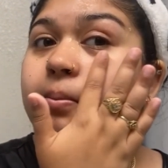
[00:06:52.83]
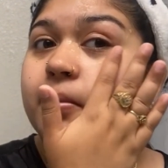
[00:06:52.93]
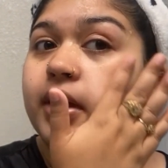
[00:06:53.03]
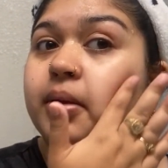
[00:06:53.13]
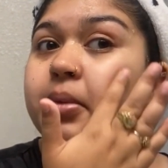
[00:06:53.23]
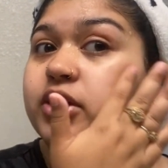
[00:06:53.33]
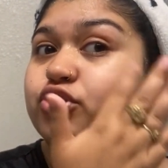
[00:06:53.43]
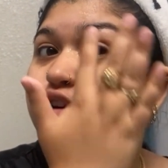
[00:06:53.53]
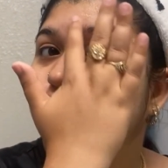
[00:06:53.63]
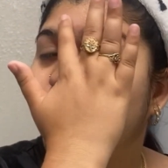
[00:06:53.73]
And make
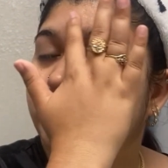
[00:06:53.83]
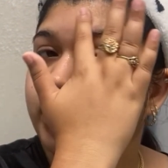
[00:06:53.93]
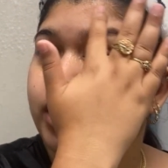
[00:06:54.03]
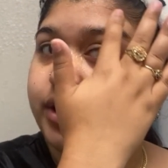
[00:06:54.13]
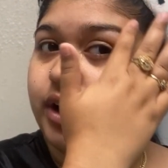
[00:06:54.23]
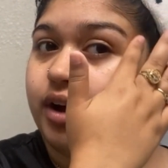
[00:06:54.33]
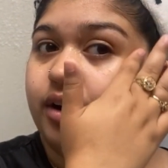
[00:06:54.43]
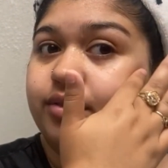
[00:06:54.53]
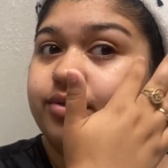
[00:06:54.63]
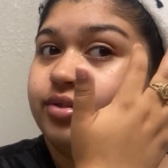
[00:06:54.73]
sure you put
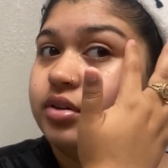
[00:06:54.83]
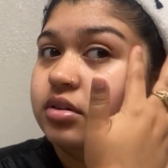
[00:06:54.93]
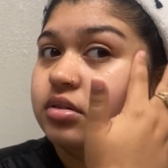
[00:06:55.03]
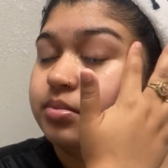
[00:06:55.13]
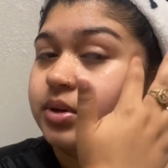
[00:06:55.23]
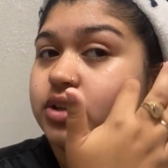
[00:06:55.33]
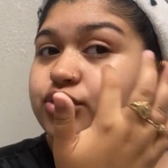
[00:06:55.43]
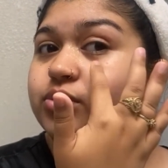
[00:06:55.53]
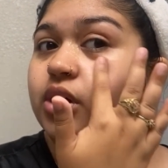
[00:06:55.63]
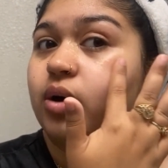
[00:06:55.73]
enough because
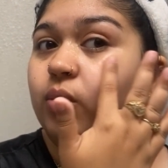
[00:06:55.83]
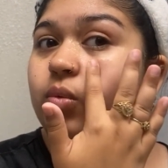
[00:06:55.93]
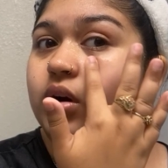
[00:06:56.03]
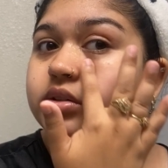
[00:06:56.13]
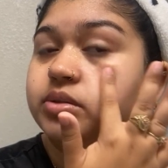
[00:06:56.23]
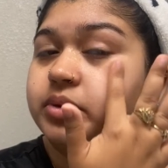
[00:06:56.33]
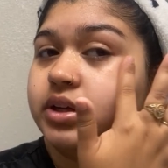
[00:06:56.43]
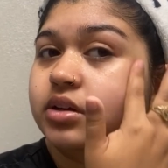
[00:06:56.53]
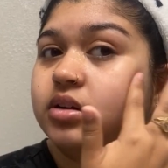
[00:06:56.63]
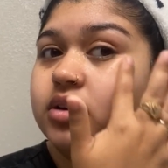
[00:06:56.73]
you don't want to
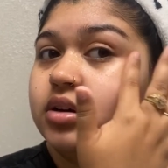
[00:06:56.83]
be,